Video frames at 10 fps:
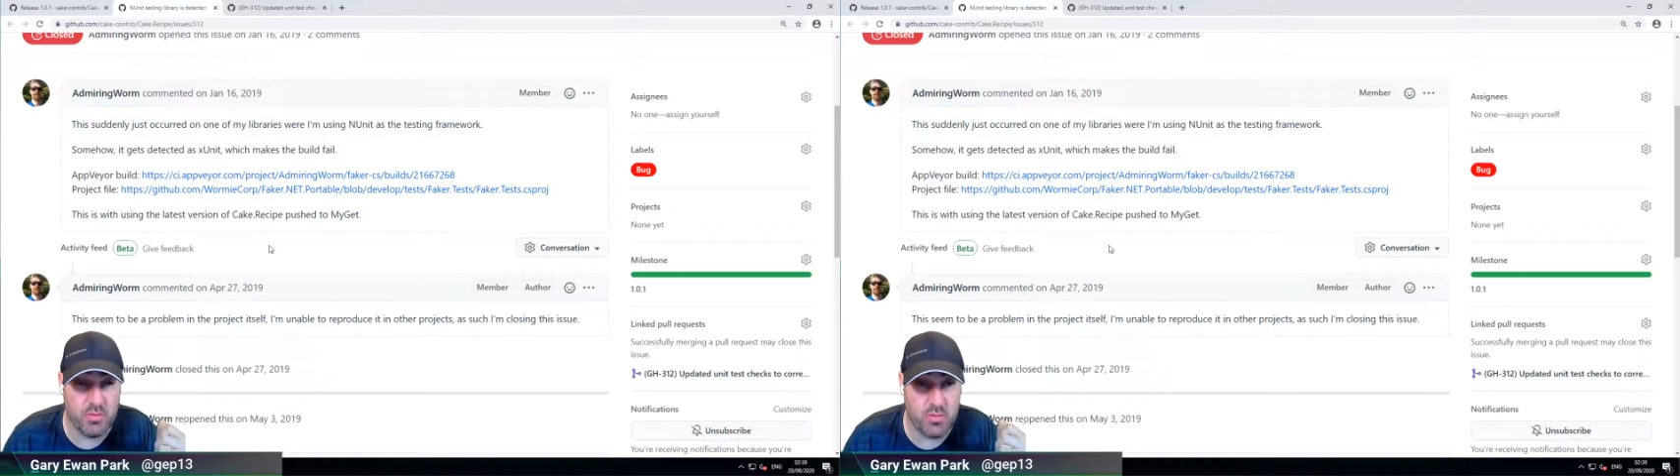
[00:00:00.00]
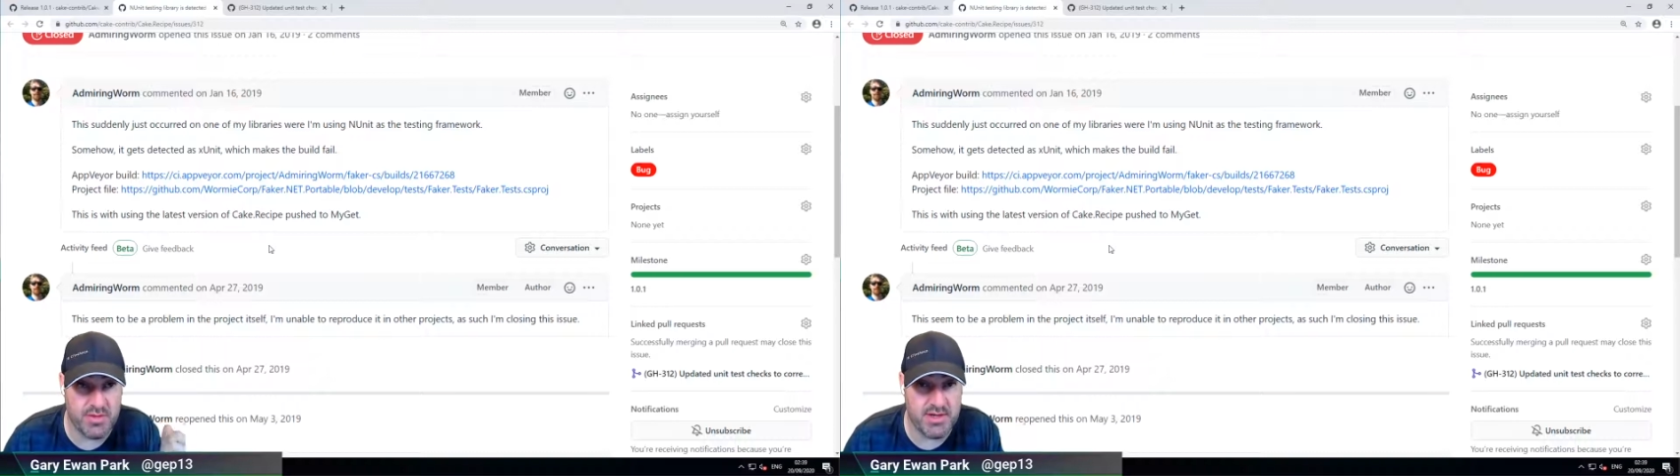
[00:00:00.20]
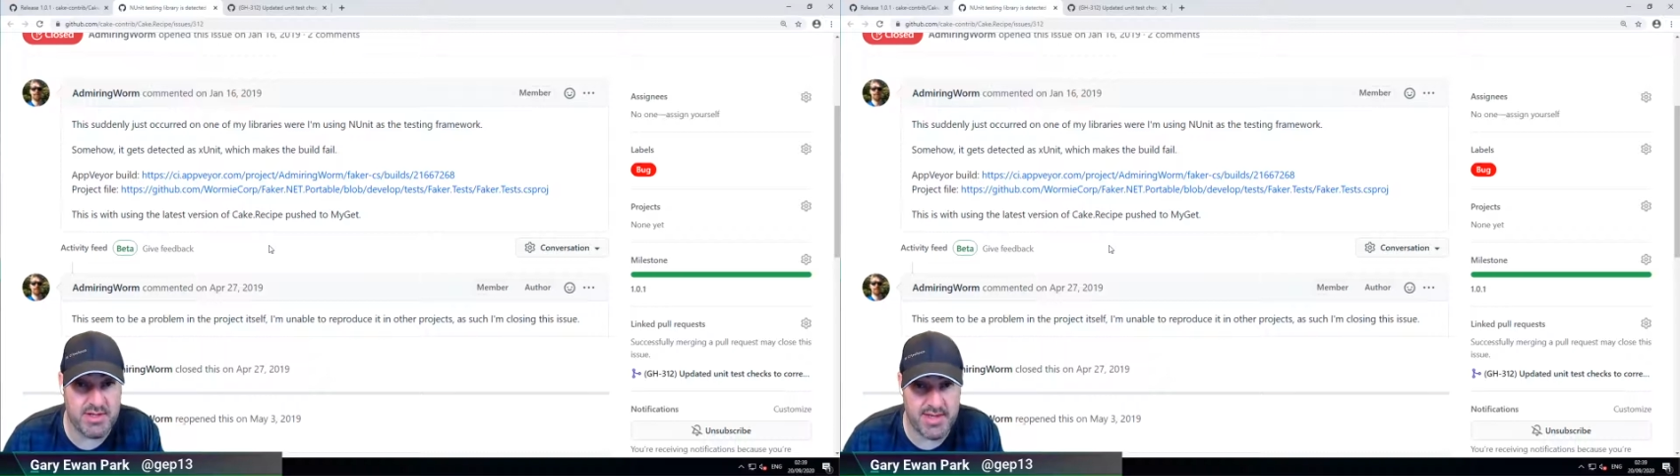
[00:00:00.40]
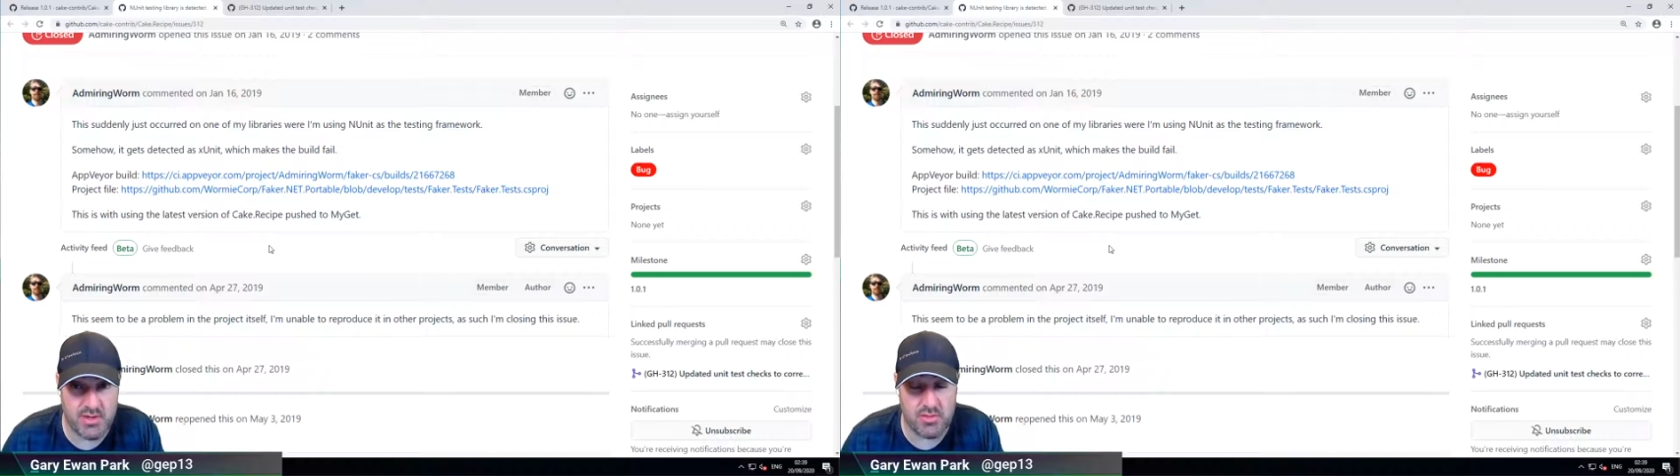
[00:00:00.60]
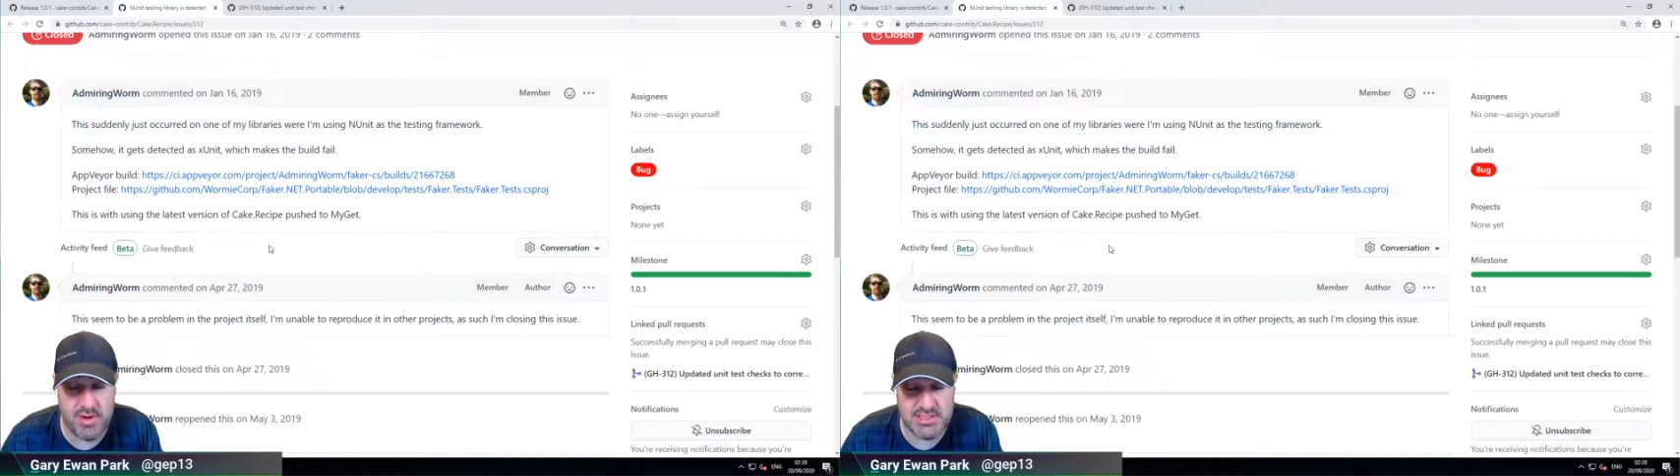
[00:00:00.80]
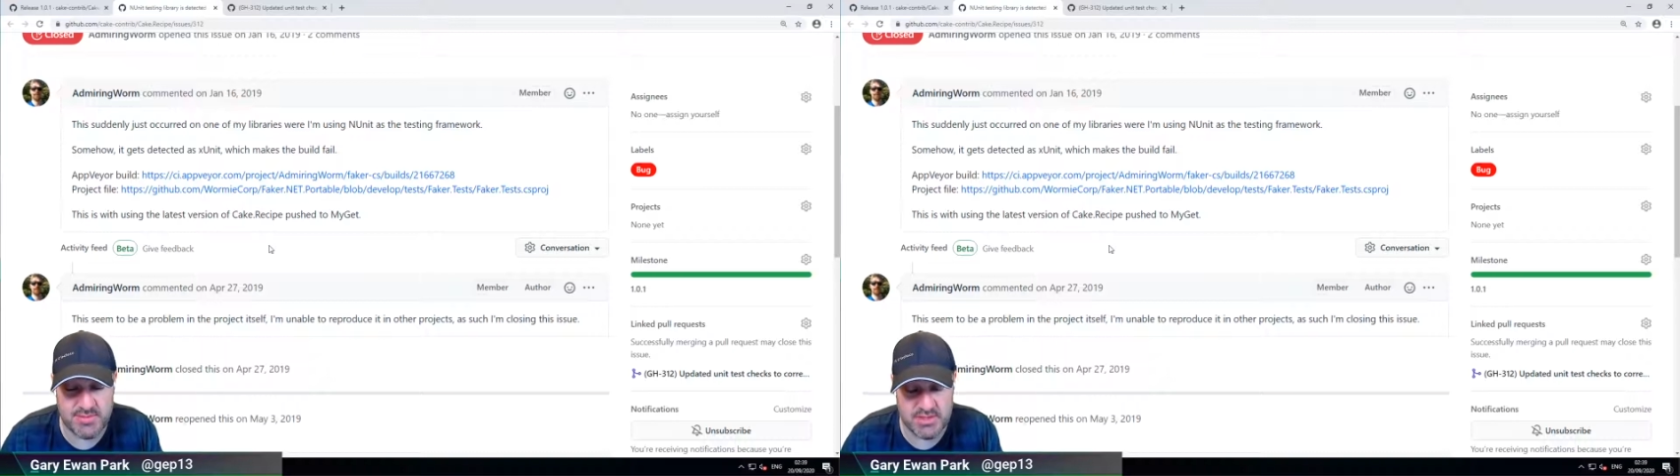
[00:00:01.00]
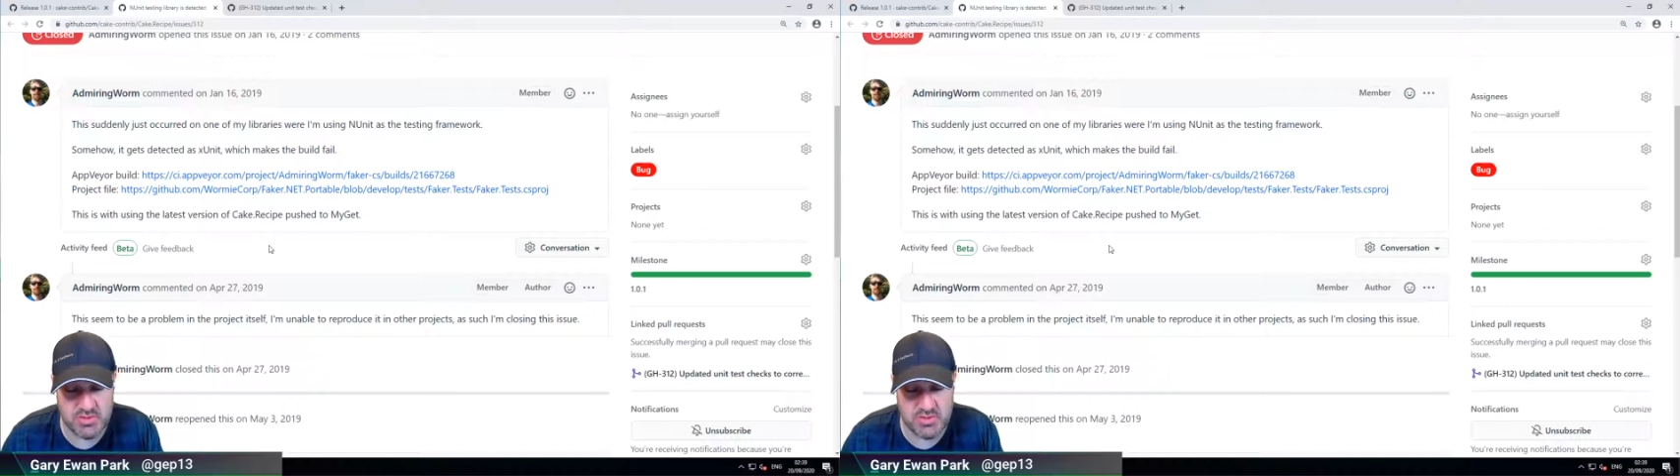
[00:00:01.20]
within Cake.Recipe.